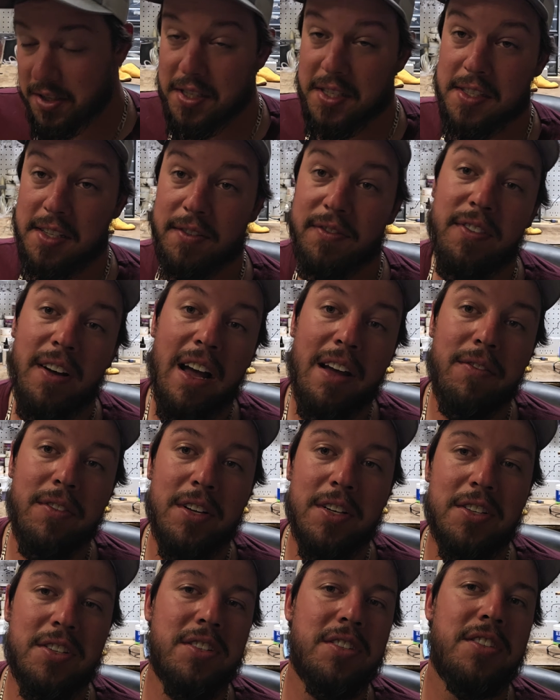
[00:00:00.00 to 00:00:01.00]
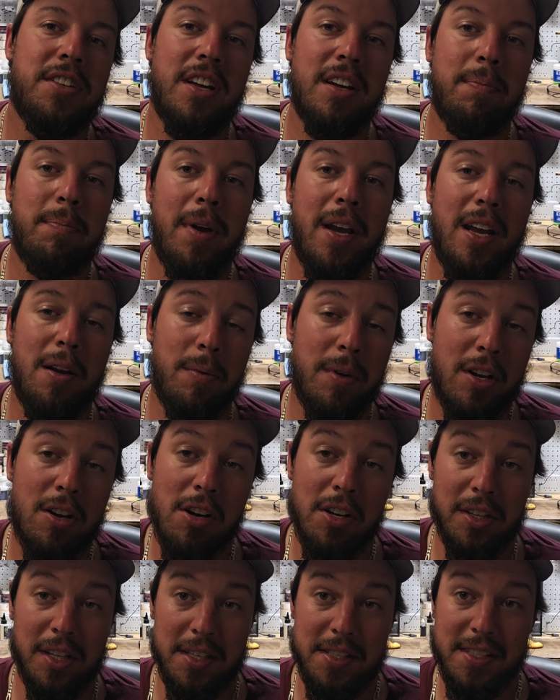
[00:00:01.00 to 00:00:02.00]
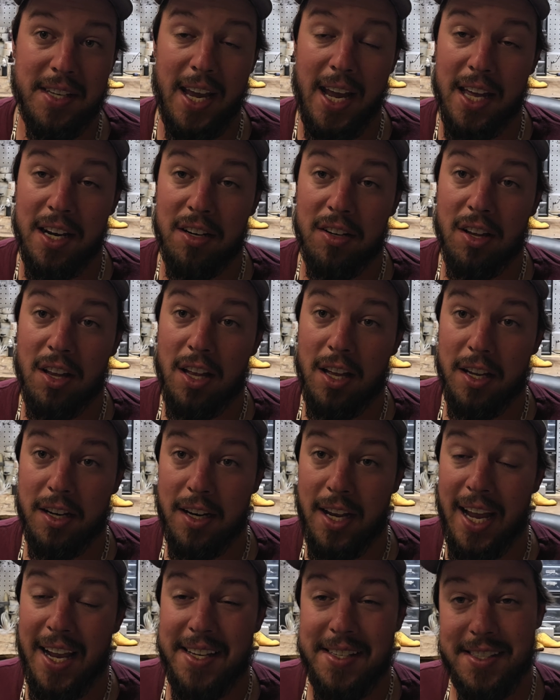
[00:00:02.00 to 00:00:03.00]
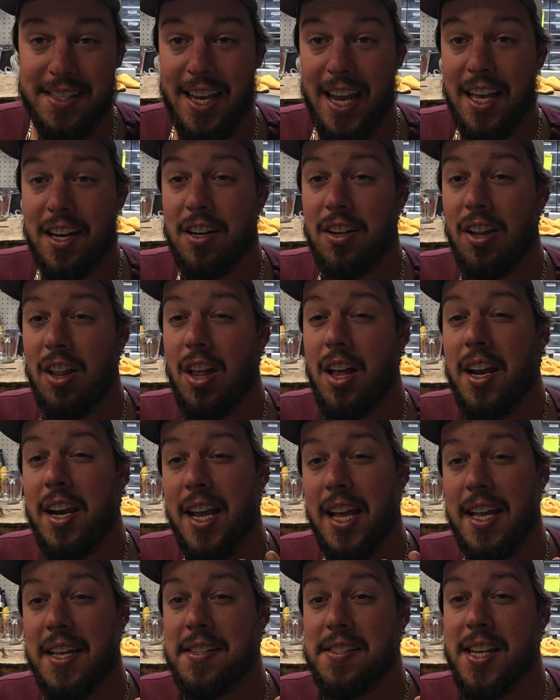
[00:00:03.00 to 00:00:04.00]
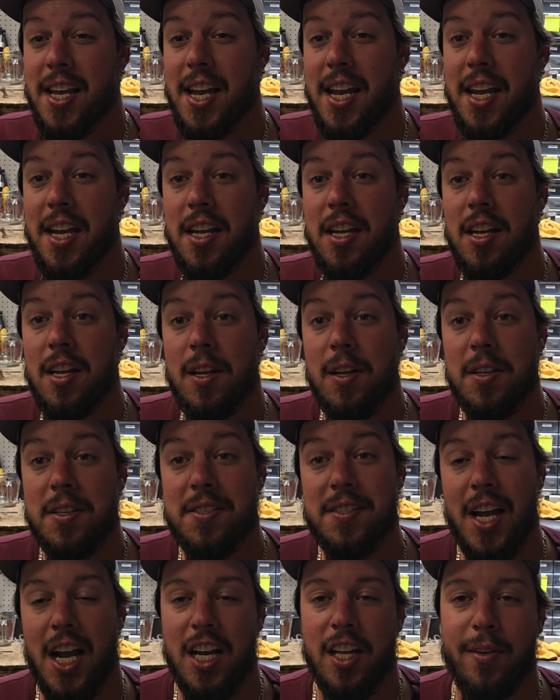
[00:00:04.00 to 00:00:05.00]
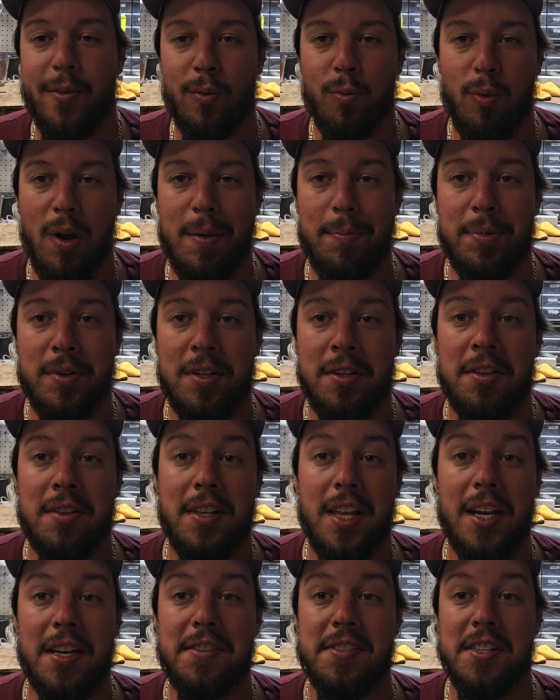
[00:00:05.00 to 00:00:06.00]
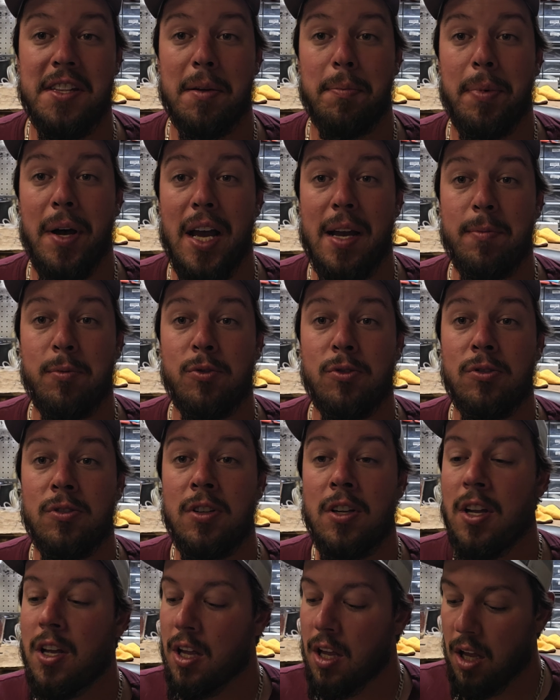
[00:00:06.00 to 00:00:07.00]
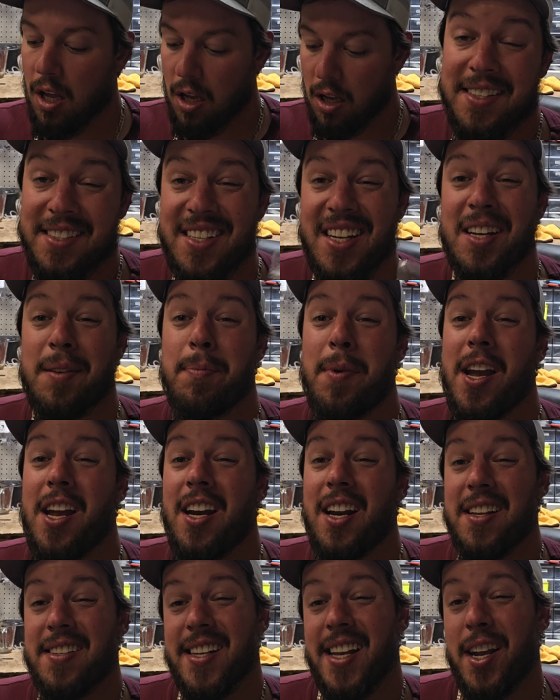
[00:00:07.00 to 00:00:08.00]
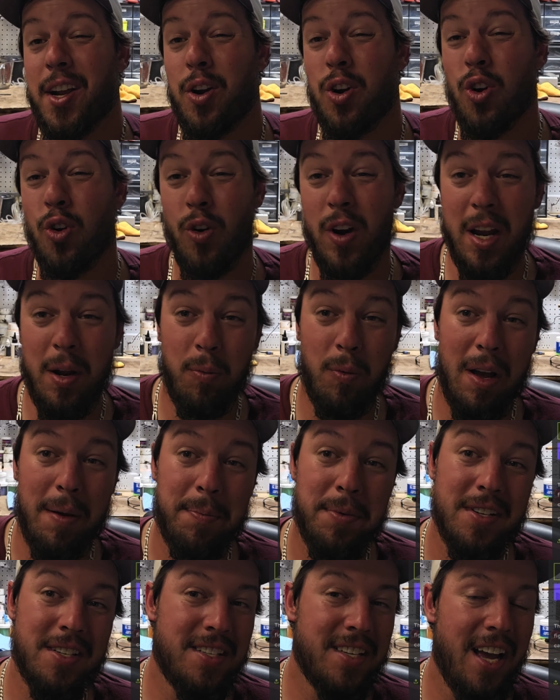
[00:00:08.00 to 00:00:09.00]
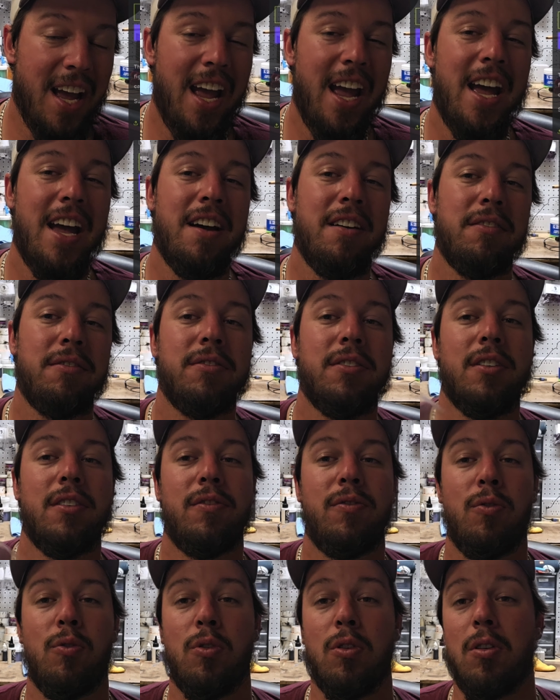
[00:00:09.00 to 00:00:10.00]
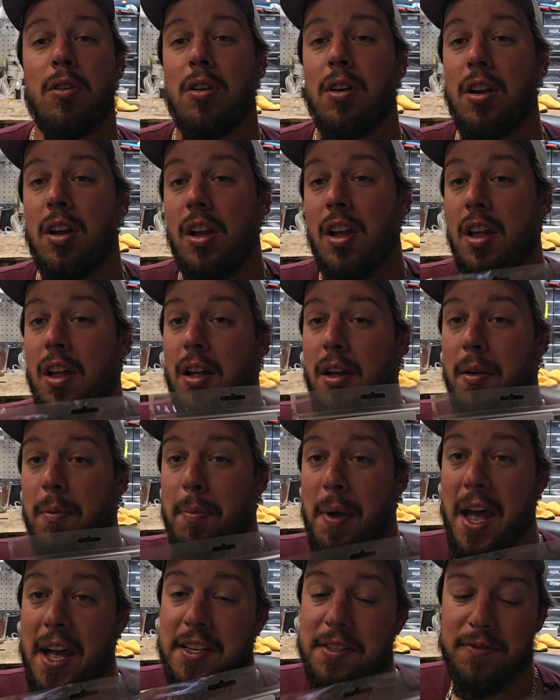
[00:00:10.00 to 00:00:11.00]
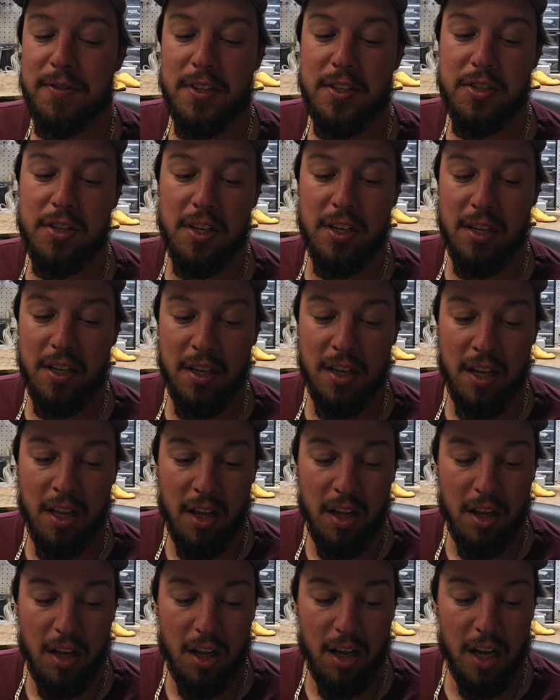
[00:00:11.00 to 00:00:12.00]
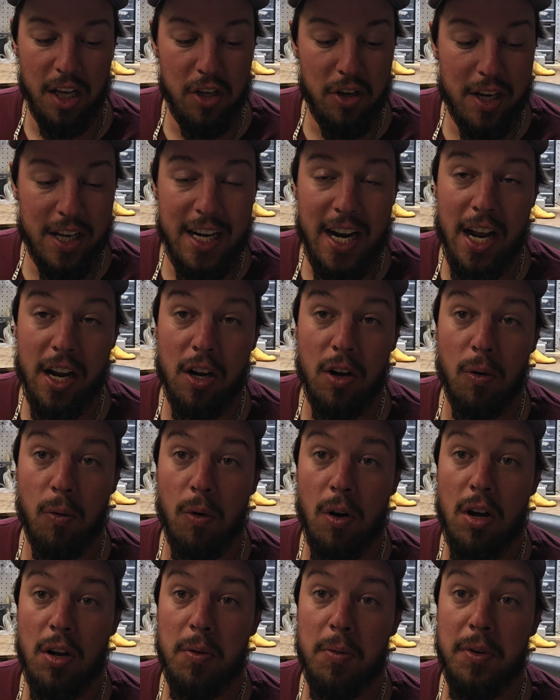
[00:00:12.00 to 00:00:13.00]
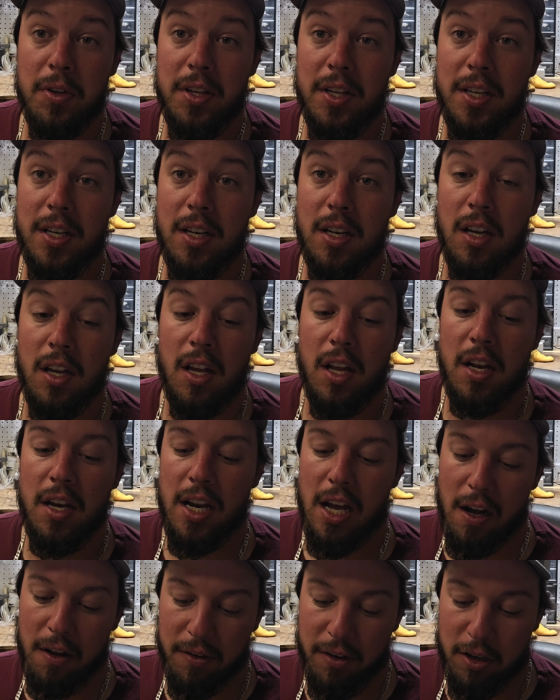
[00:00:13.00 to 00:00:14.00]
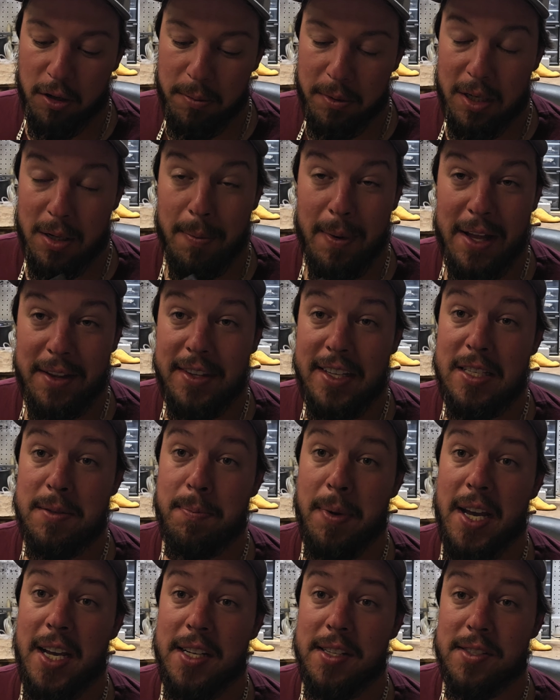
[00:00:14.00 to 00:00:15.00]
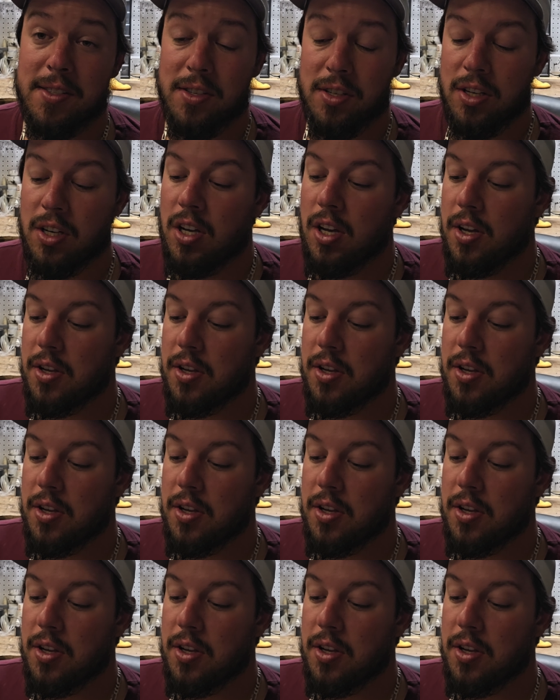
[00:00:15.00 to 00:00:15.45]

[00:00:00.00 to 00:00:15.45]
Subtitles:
this is a 5-inch stick bait. We call it the skandalon. A skandalon is a style of weapon that is in the Bible. A stick bait is a great weapon to have for bass fishing. You cannot go wrong with it. Now a little bit about these baits.